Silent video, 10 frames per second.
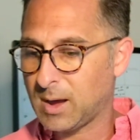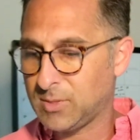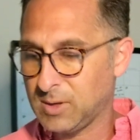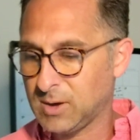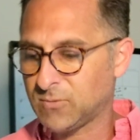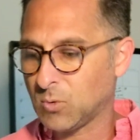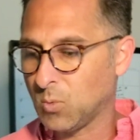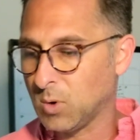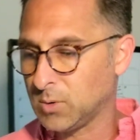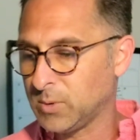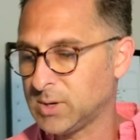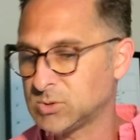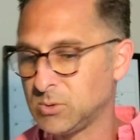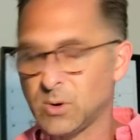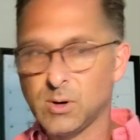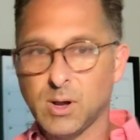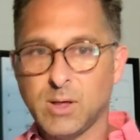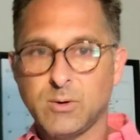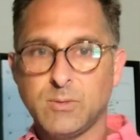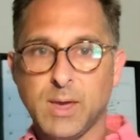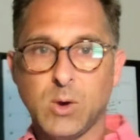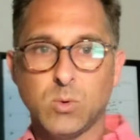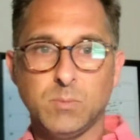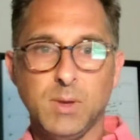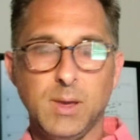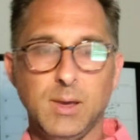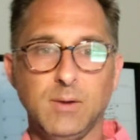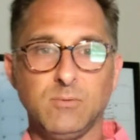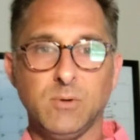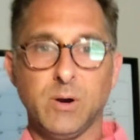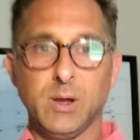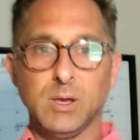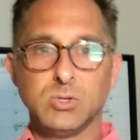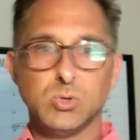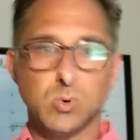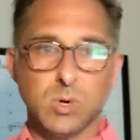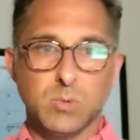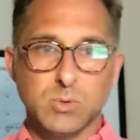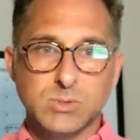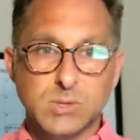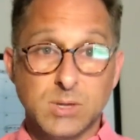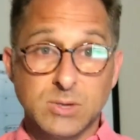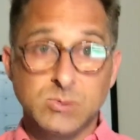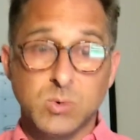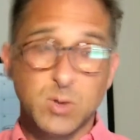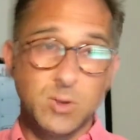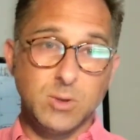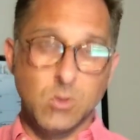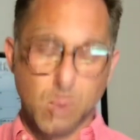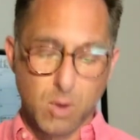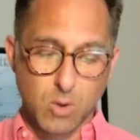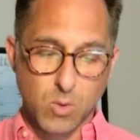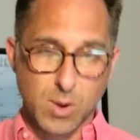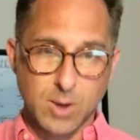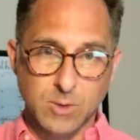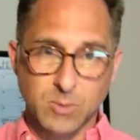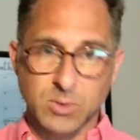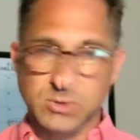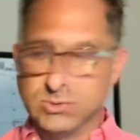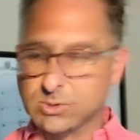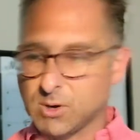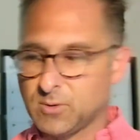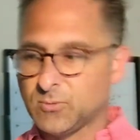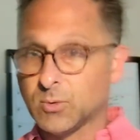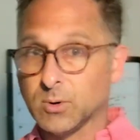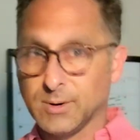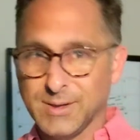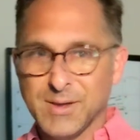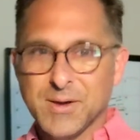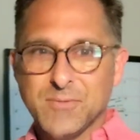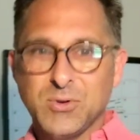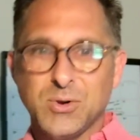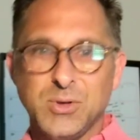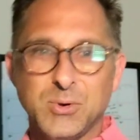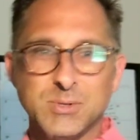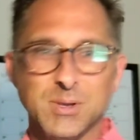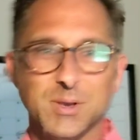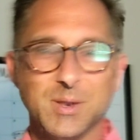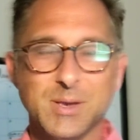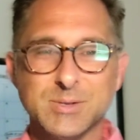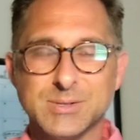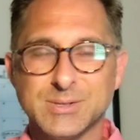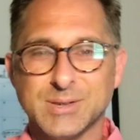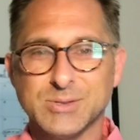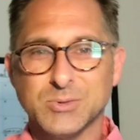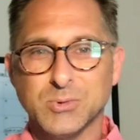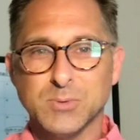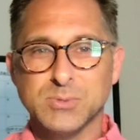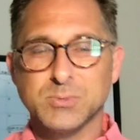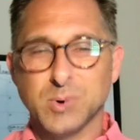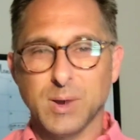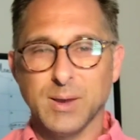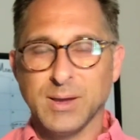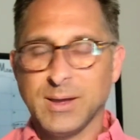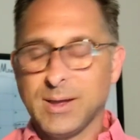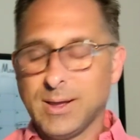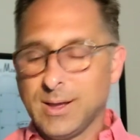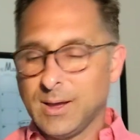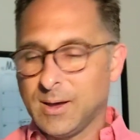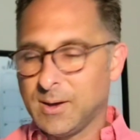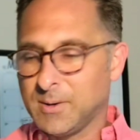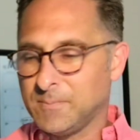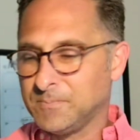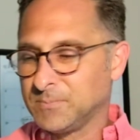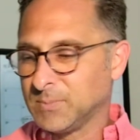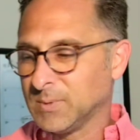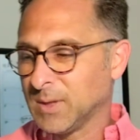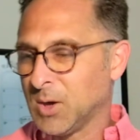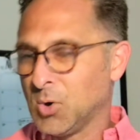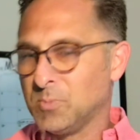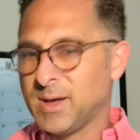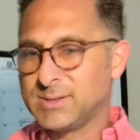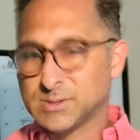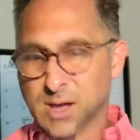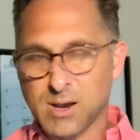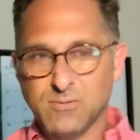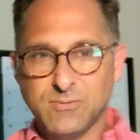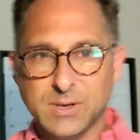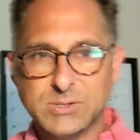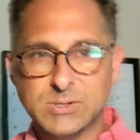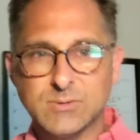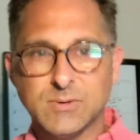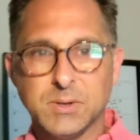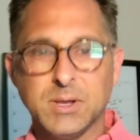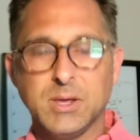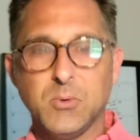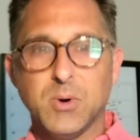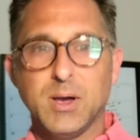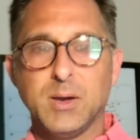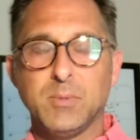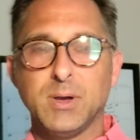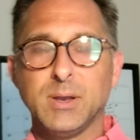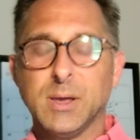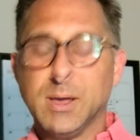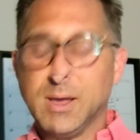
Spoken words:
I think for one reason or another, they would be very enjoyable scents, whether you are wearing them on yourself or you're using it as a room spray. Um, I hope that's not offensive in any way, but